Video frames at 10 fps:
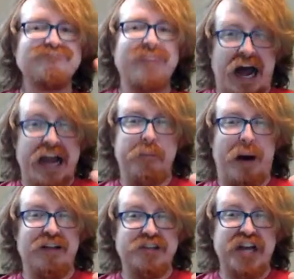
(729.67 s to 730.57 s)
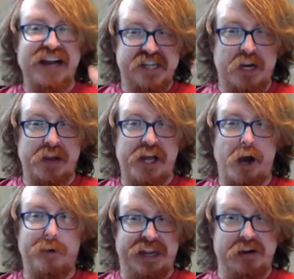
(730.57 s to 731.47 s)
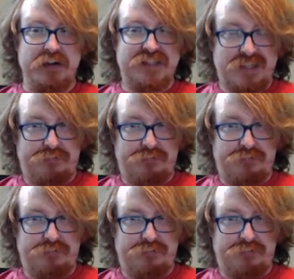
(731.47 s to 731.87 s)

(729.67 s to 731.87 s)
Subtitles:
I apologize. Here we go. Here's the